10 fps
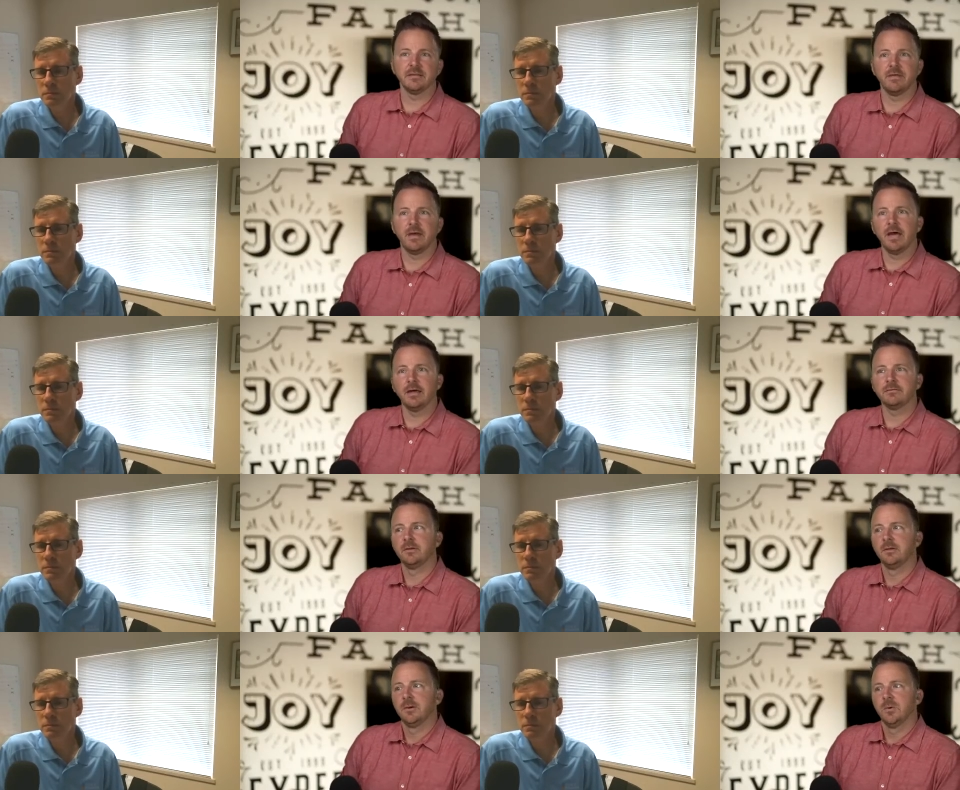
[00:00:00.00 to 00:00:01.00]
Speaker 1: that,
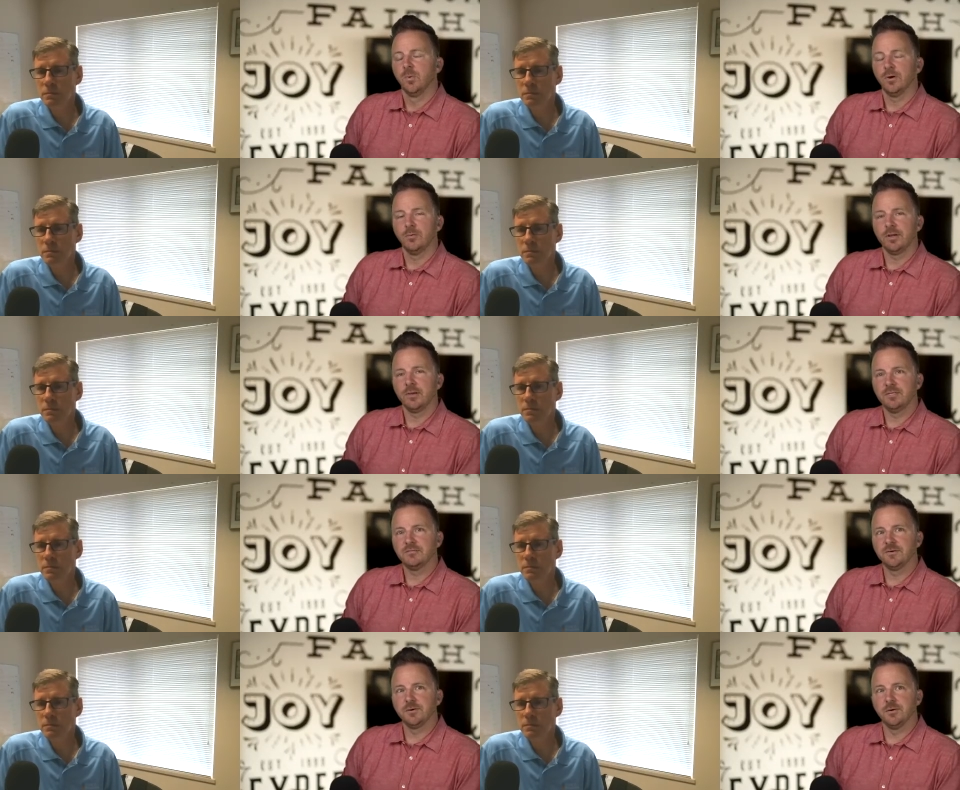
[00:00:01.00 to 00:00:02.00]
what, what can be
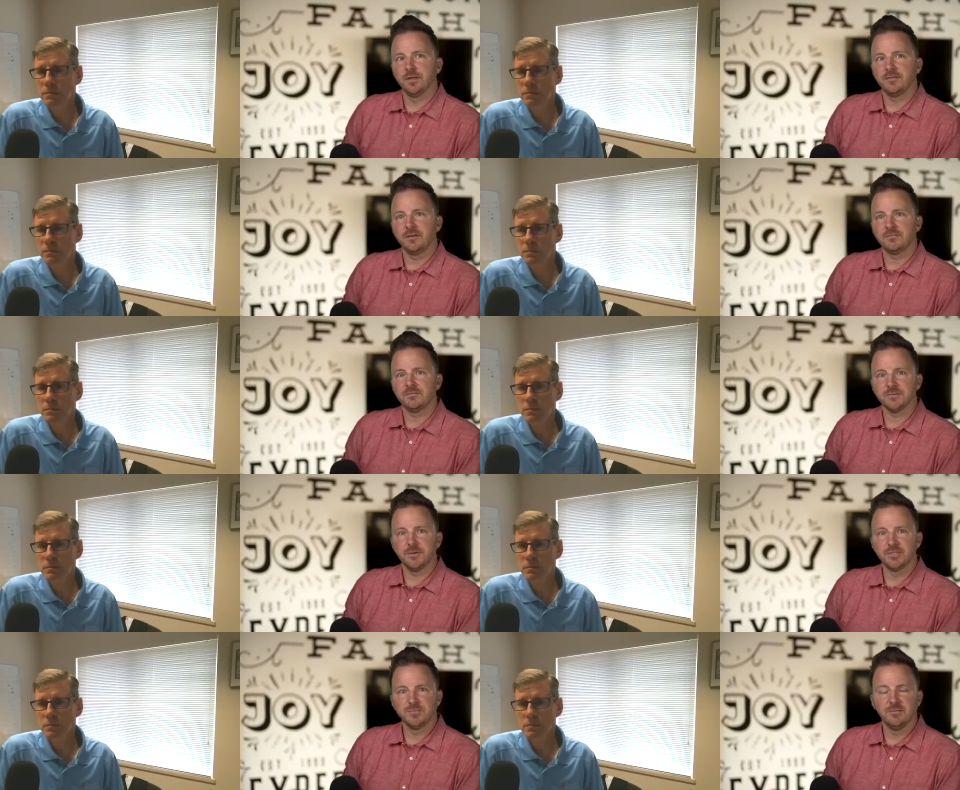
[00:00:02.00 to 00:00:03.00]
difficult, I think, for somebody who's
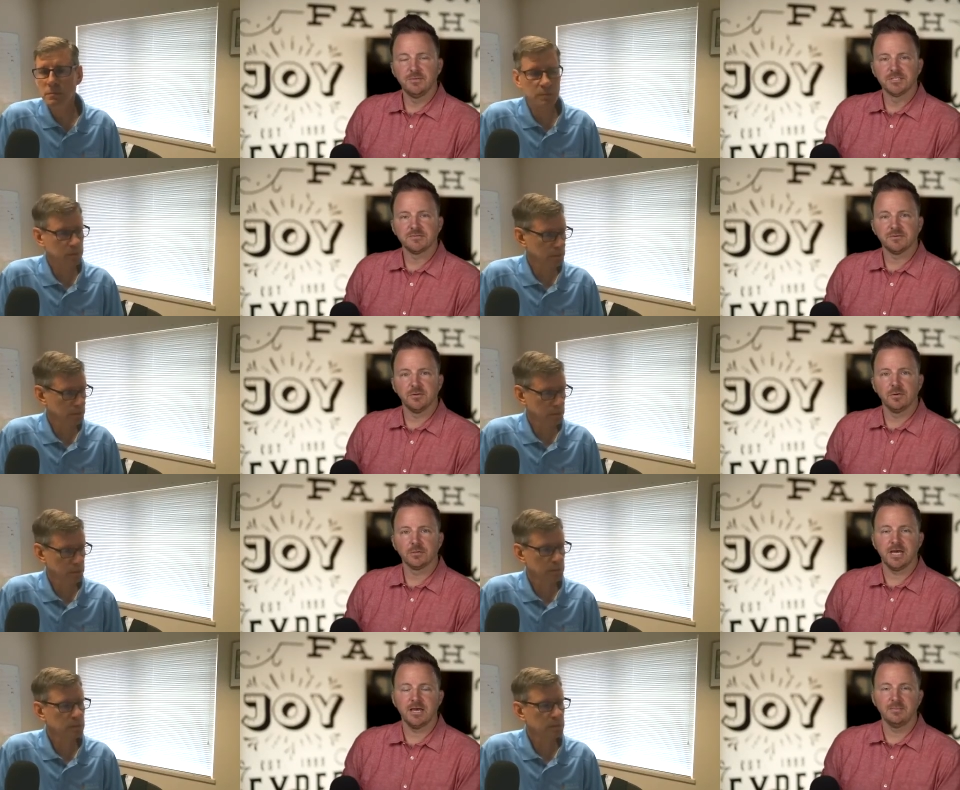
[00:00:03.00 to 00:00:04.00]
been in business for a long
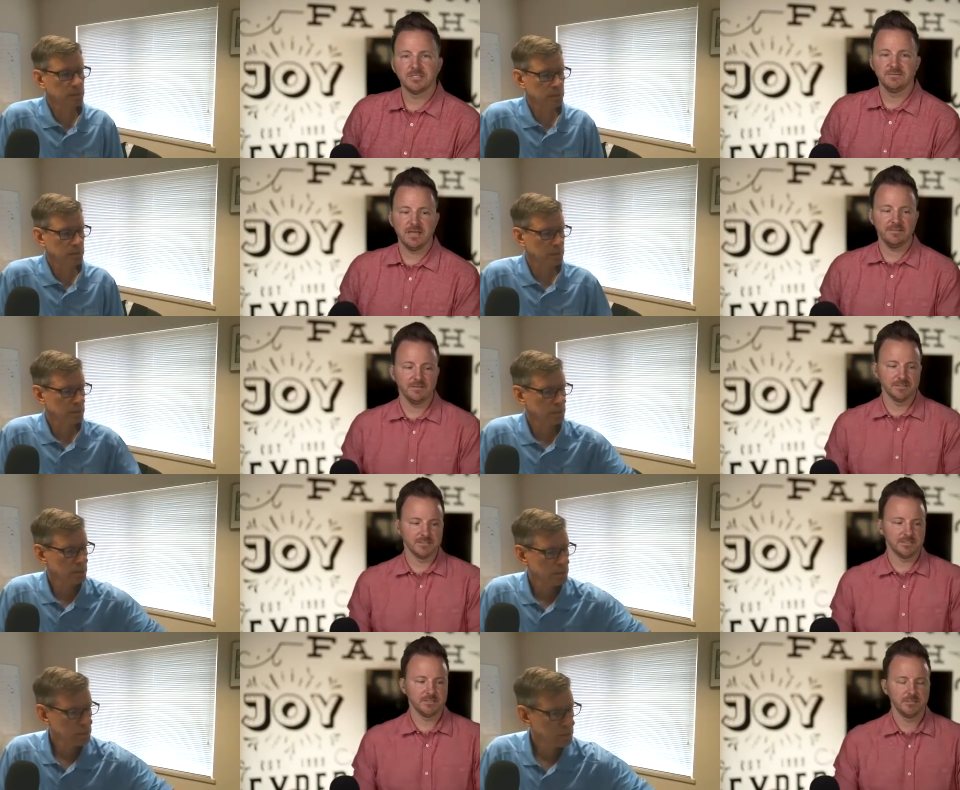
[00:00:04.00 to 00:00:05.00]
time is they've got this,
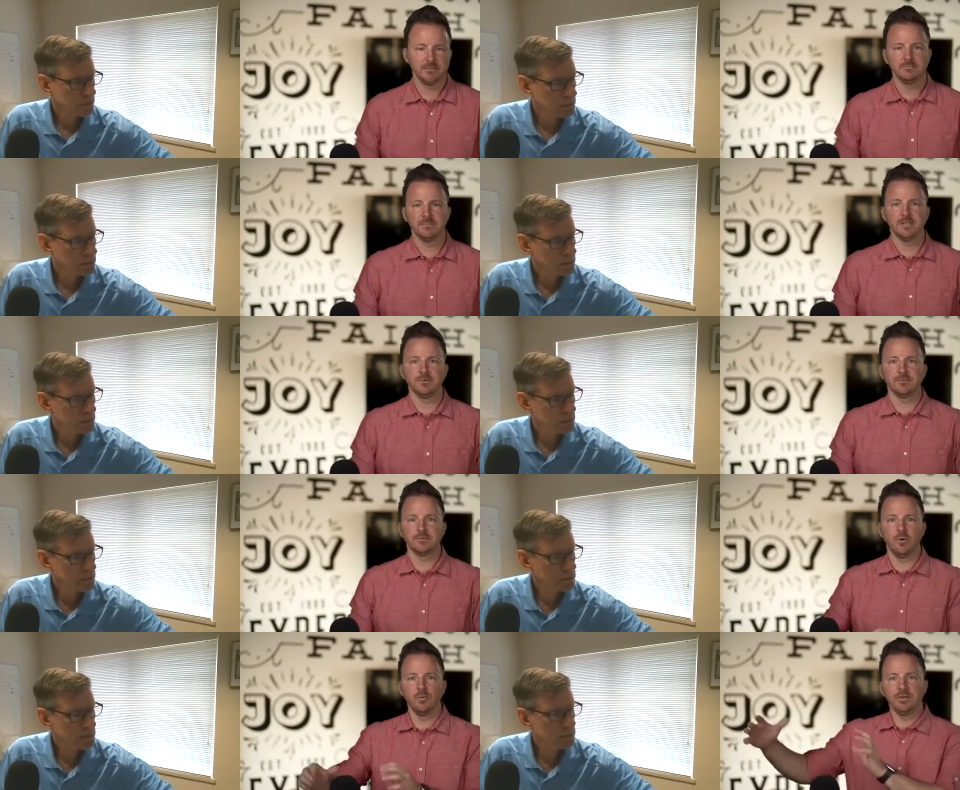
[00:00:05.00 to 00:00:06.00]
you know,
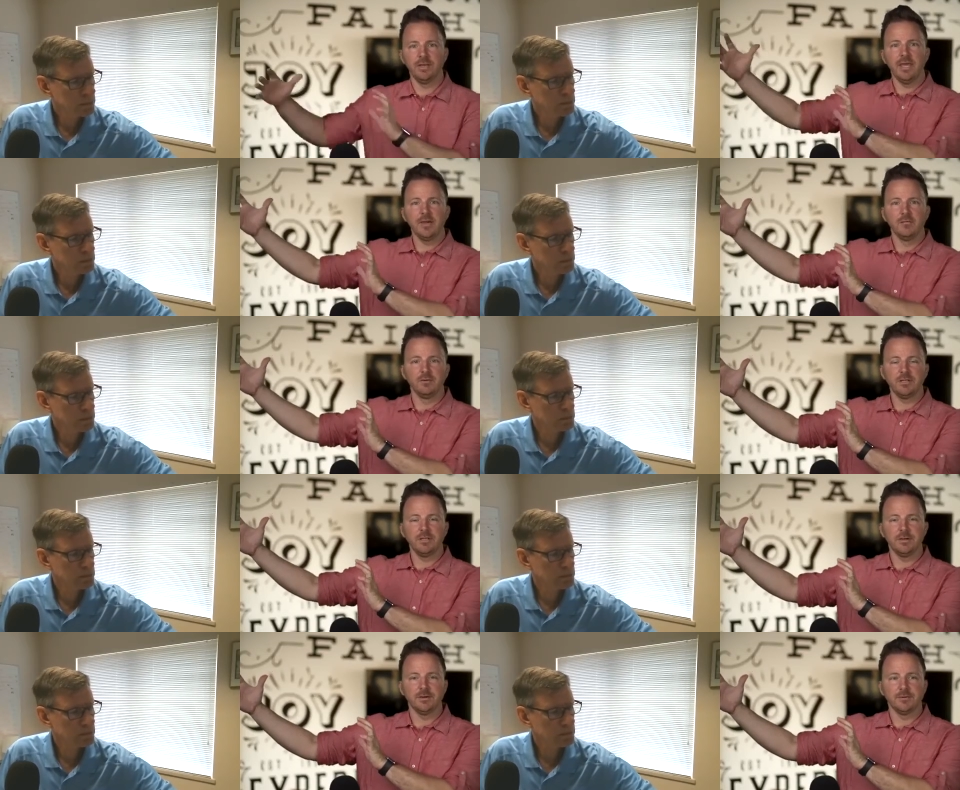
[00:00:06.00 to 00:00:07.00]
golden egg over
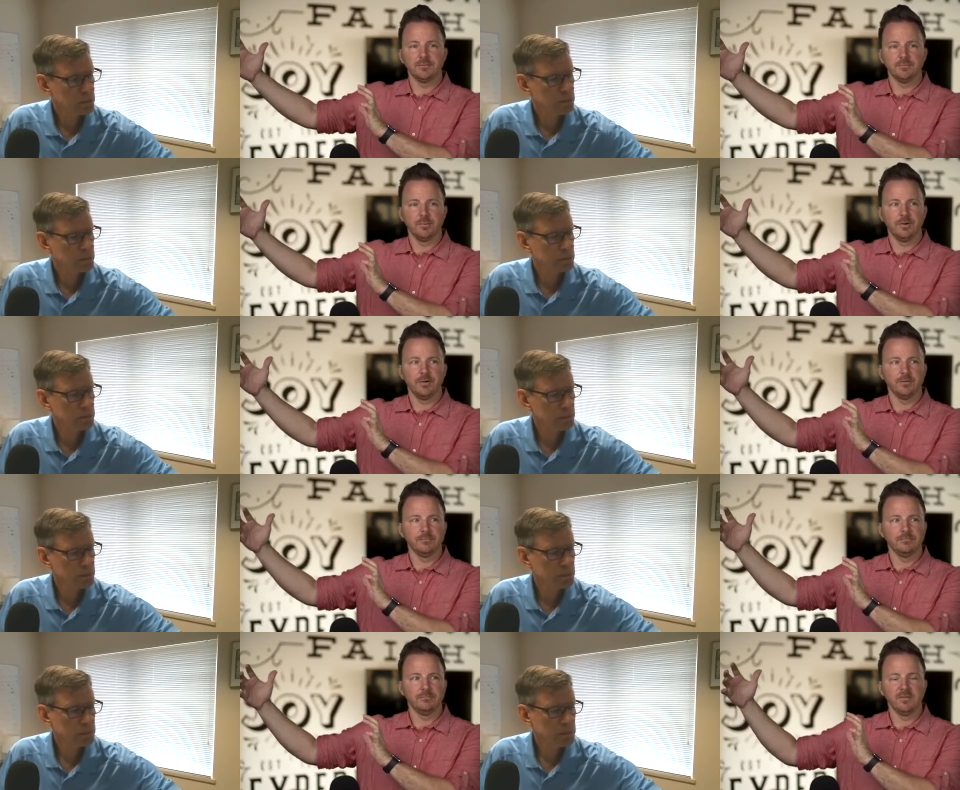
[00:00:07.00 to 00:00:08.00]
here where
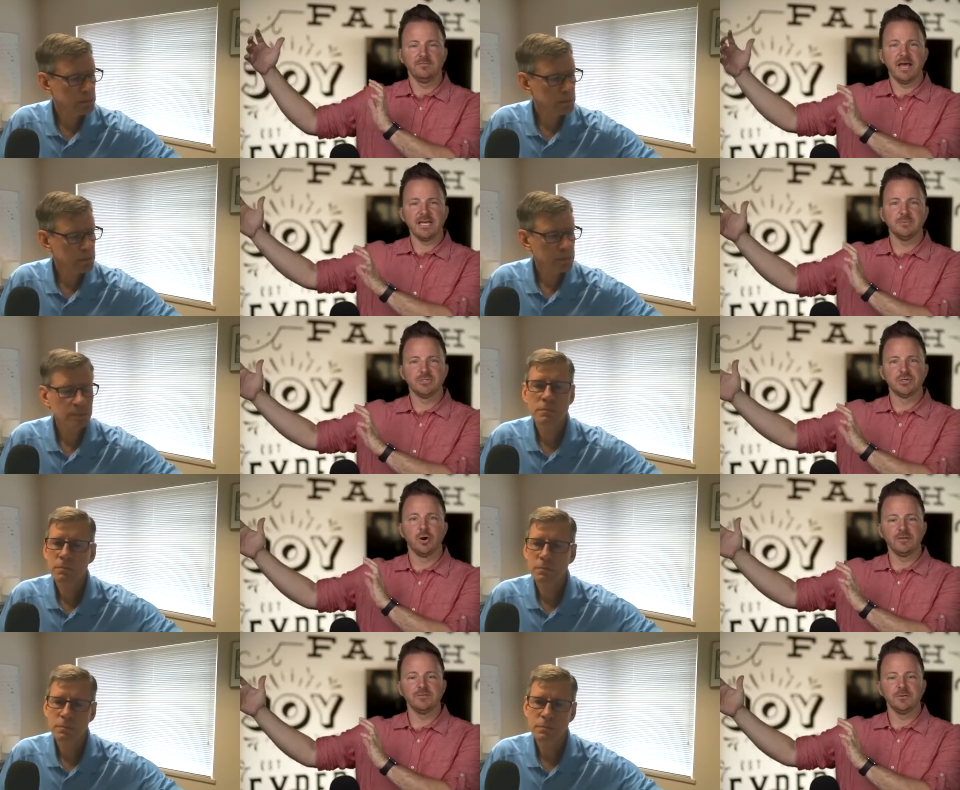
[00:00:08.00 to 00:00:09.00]
the vast majority of
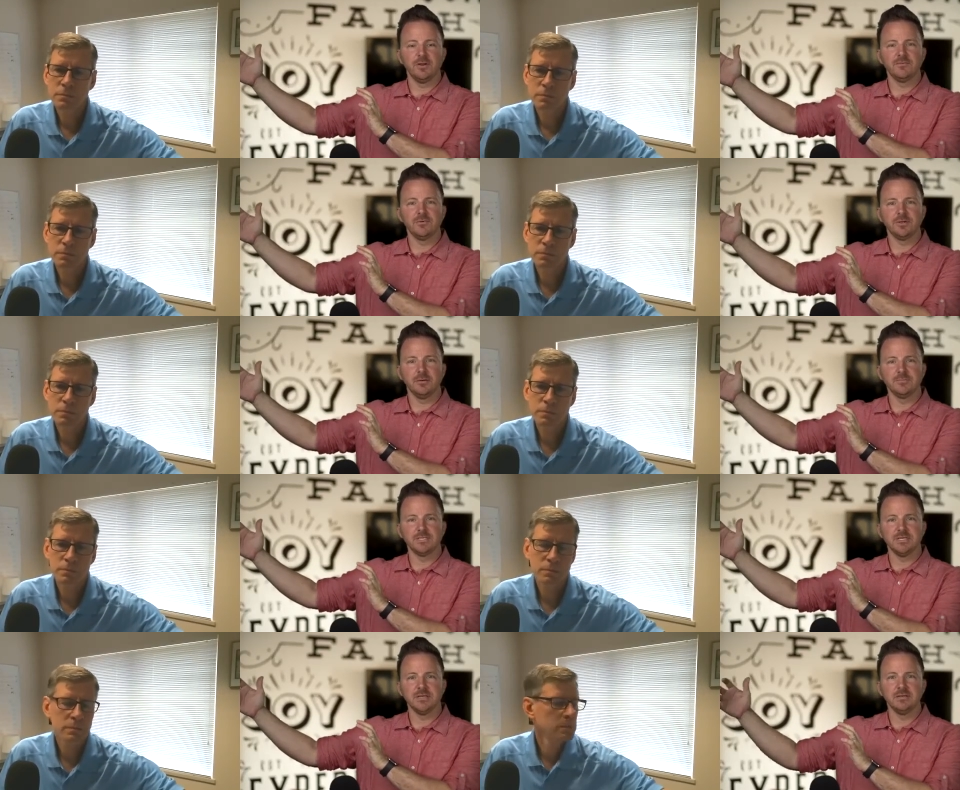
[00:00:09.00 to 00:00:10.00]
the revenue comes in